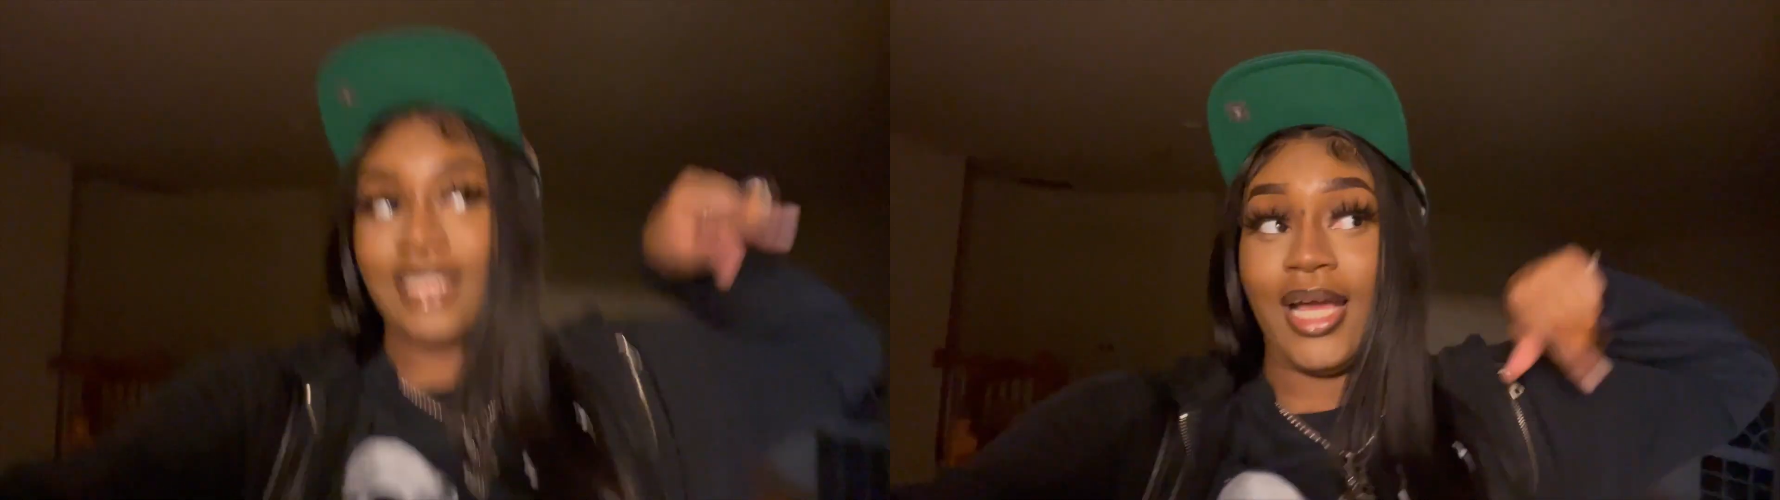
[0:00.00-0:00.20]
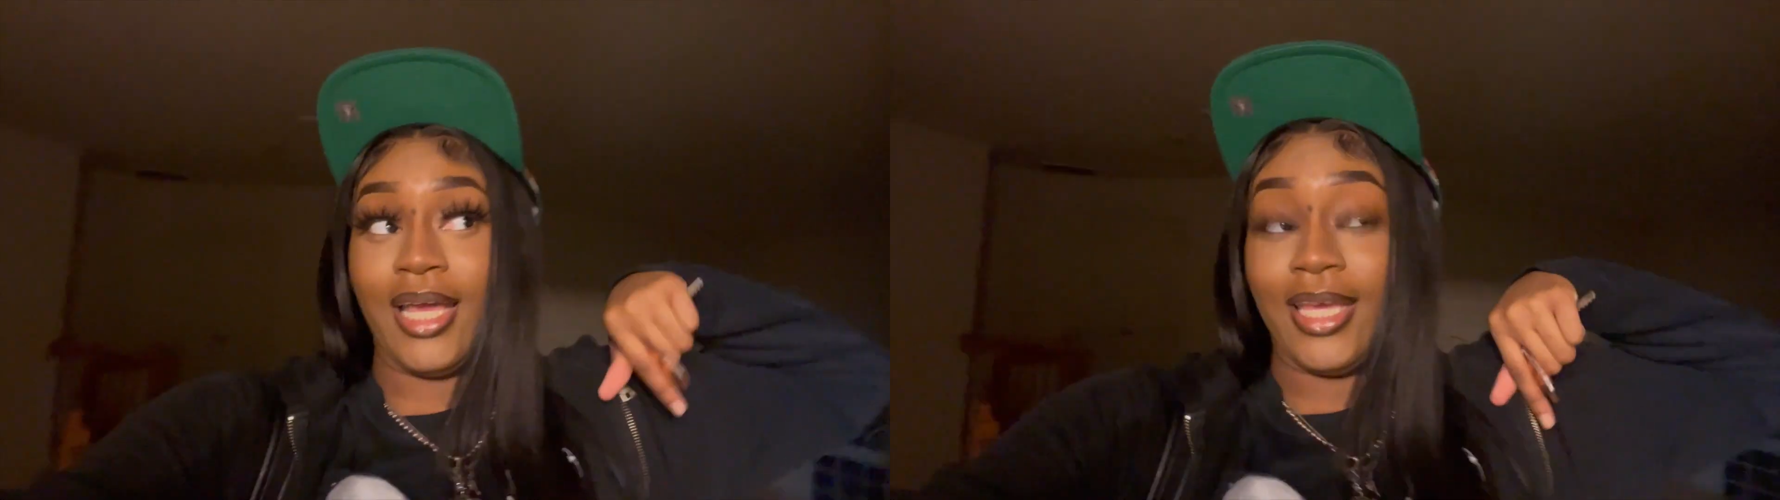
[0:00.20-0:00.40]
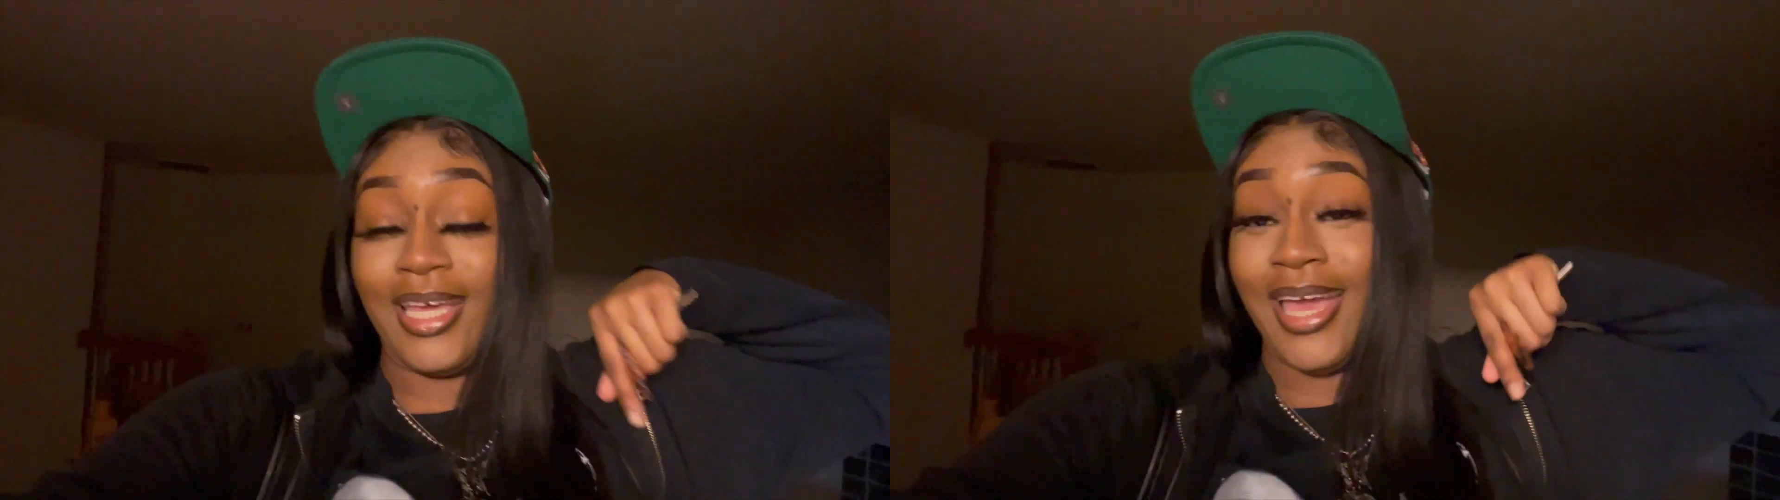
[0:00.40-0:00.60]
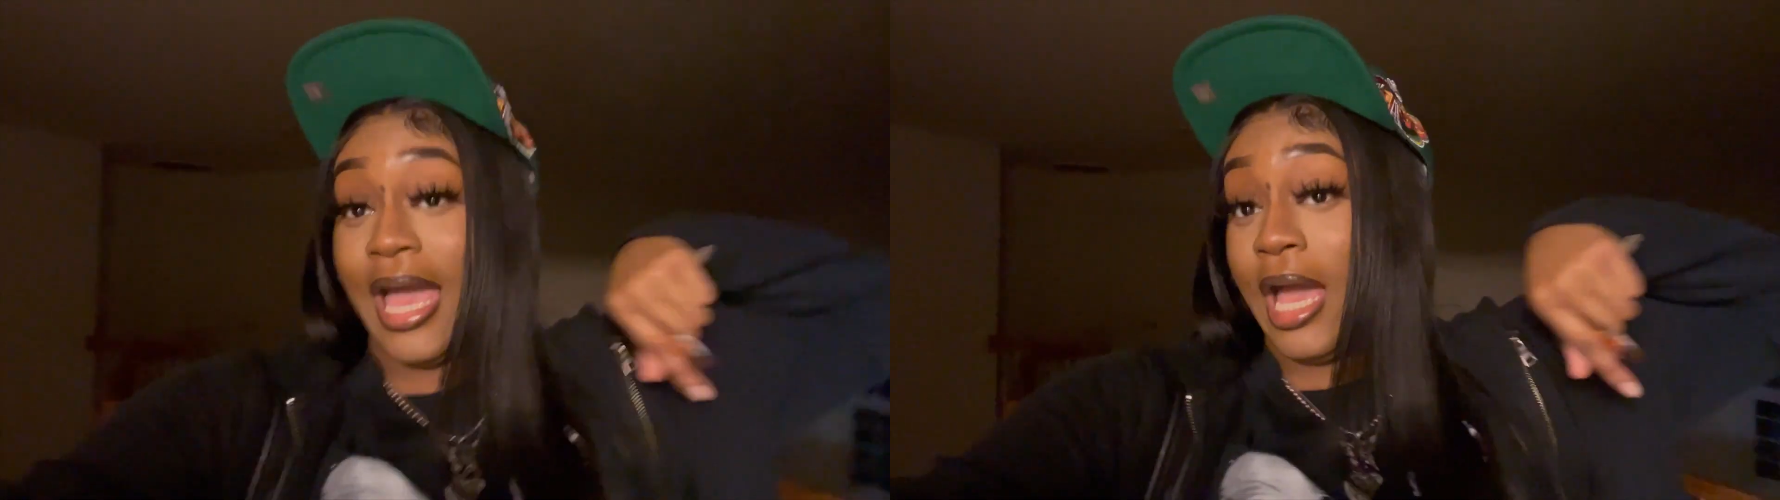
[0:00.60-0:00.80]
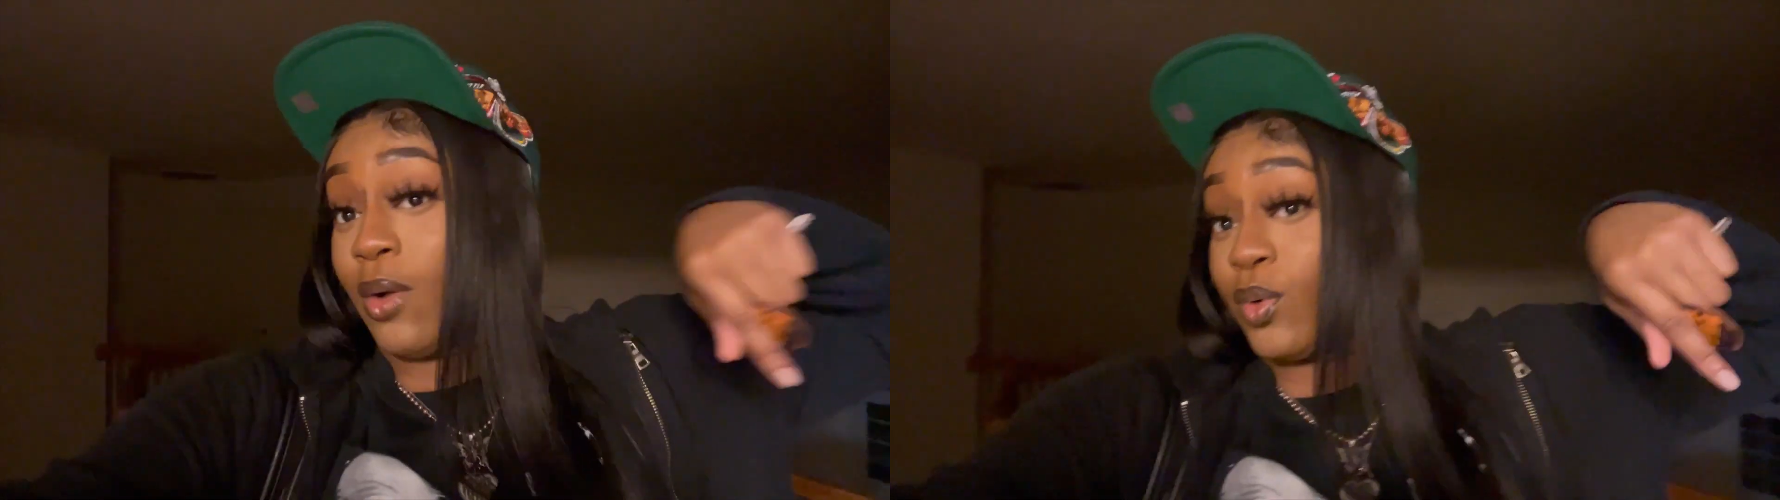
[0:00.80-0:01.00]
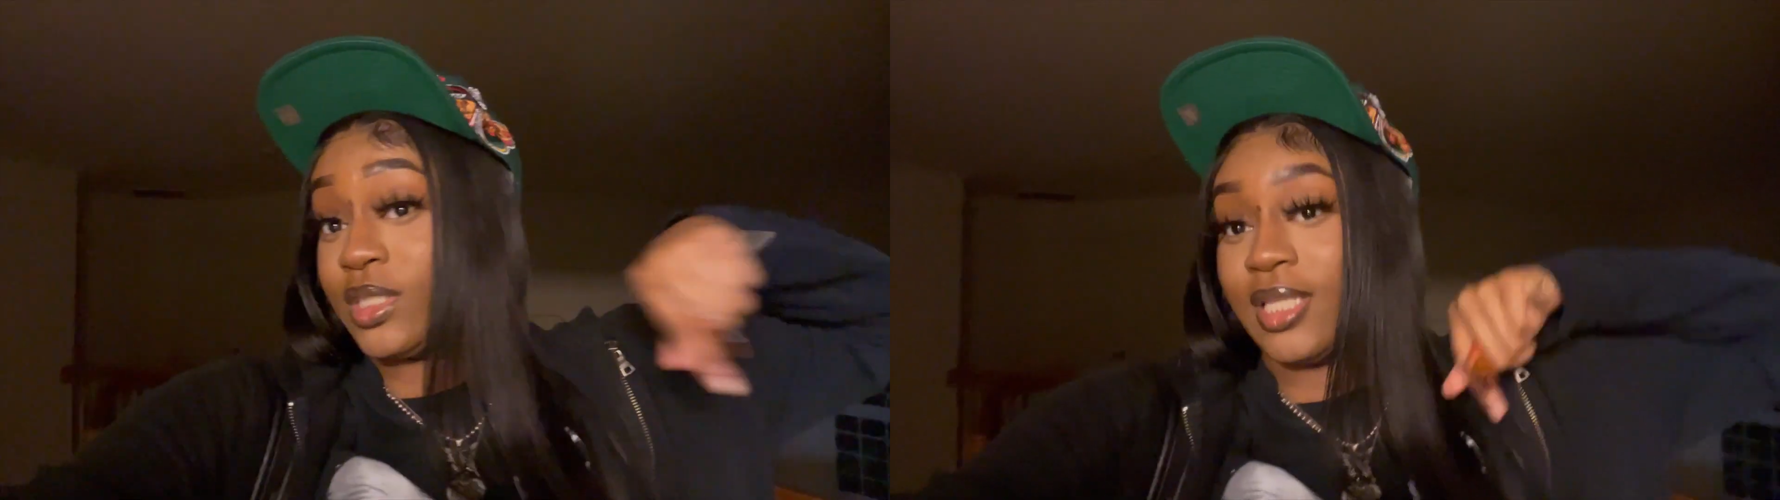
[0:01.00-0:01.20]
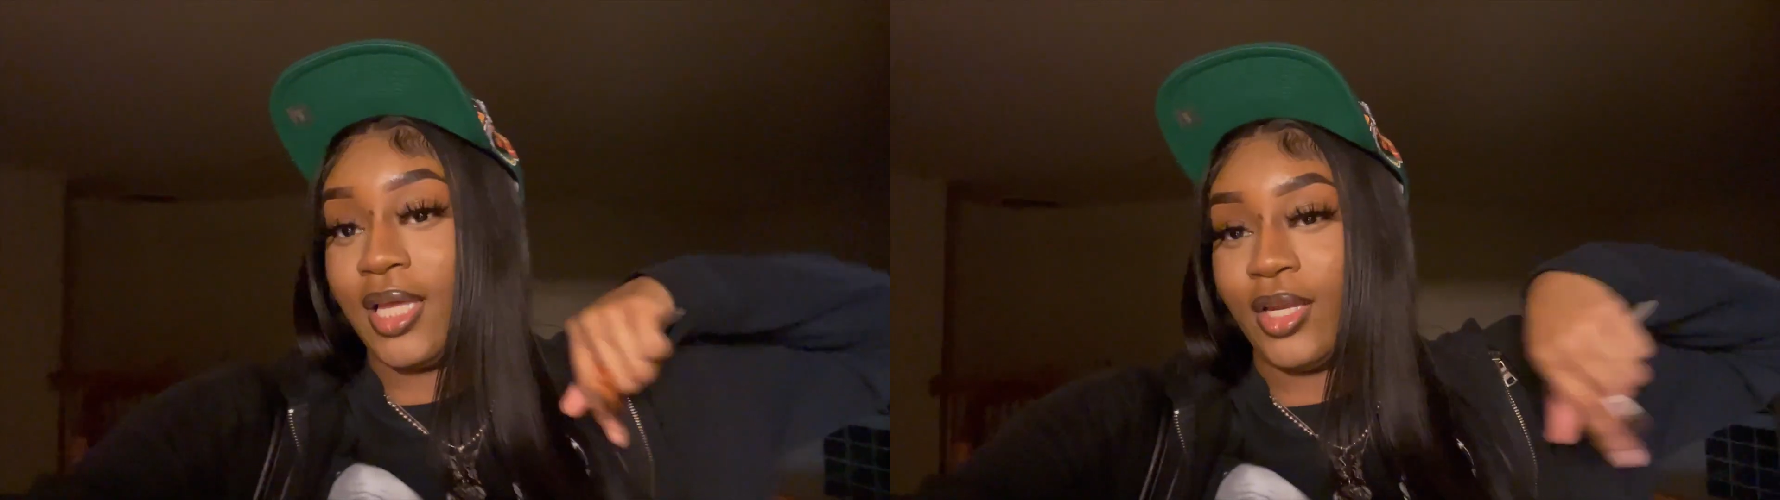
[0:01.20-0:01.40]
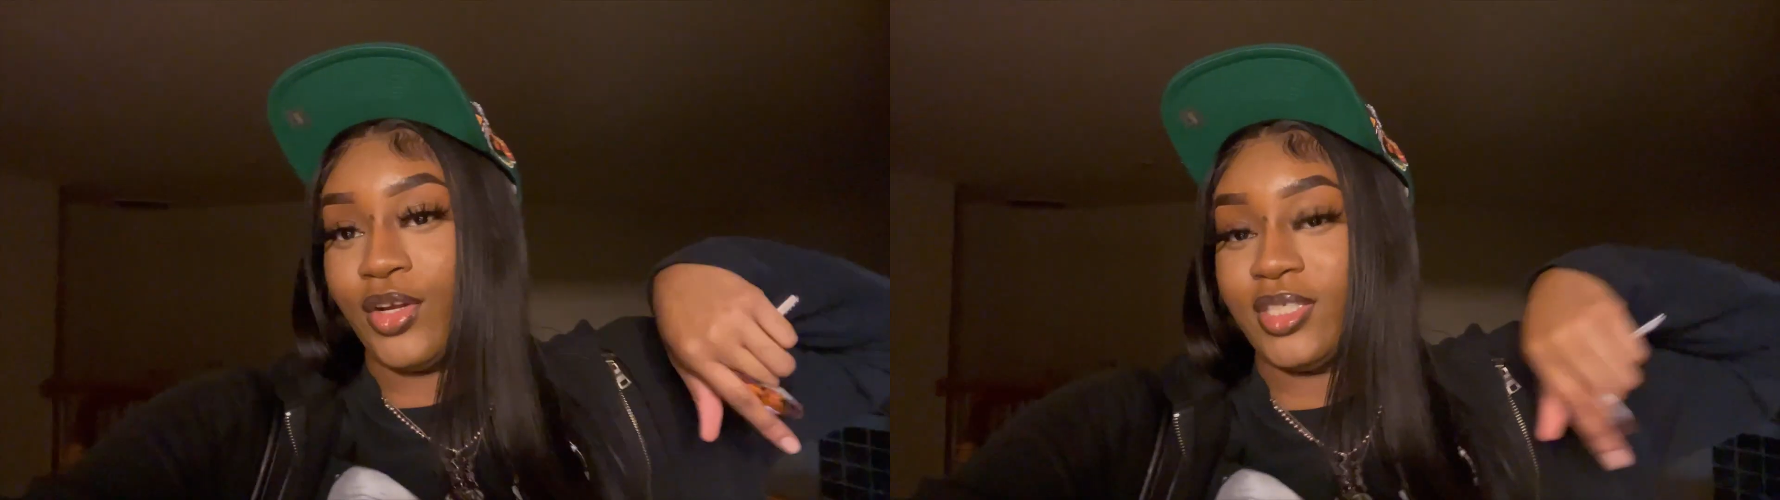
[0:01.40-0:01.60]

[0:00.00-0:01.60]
like hours later,